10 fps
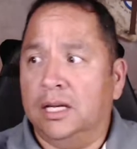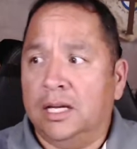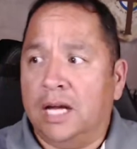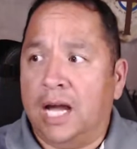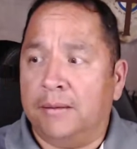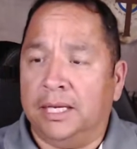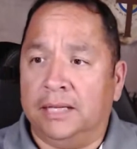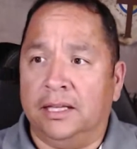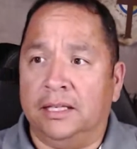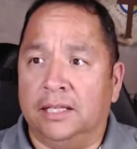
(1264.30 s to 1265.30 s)
I
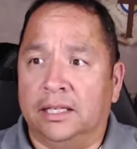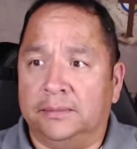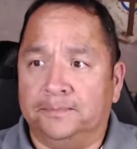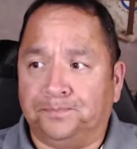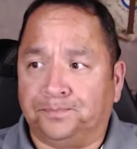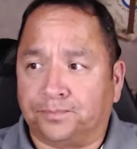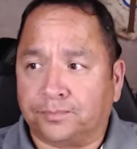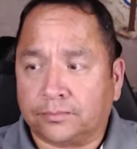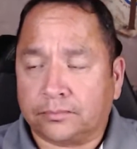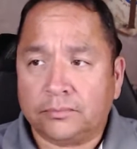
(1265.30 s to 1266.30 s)
might think that
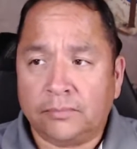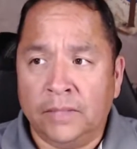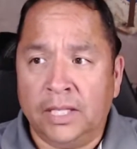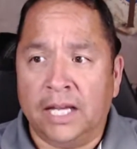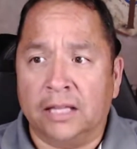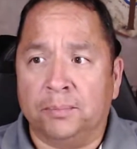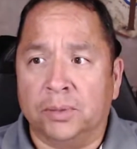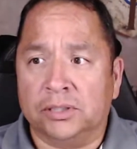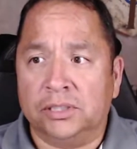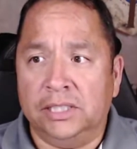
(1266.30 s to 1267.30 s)
the other
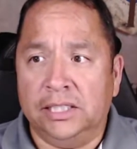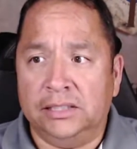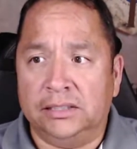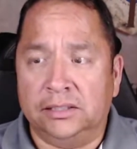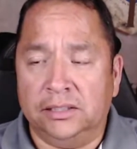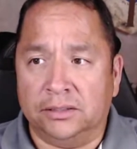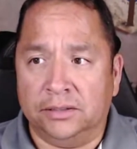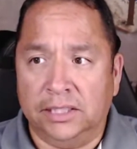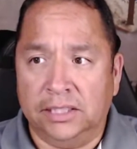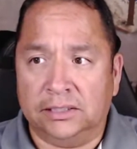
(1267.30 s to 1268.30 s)
person needs
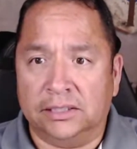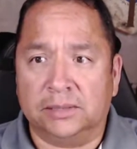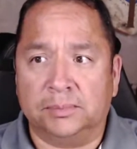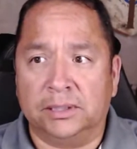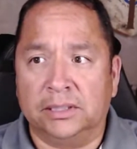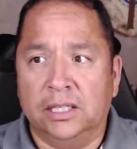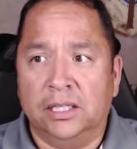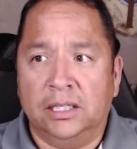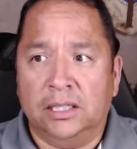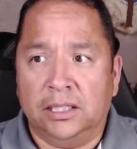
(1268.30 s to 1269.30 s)
this, but
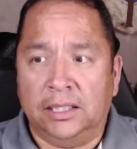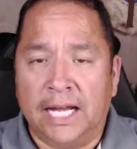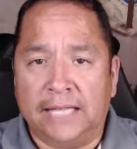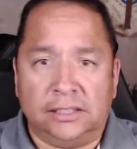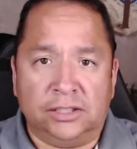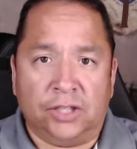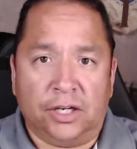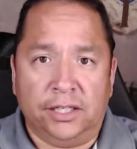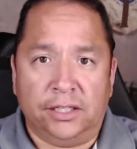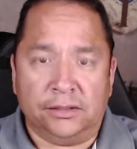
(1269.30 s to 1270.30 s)
it has to start here.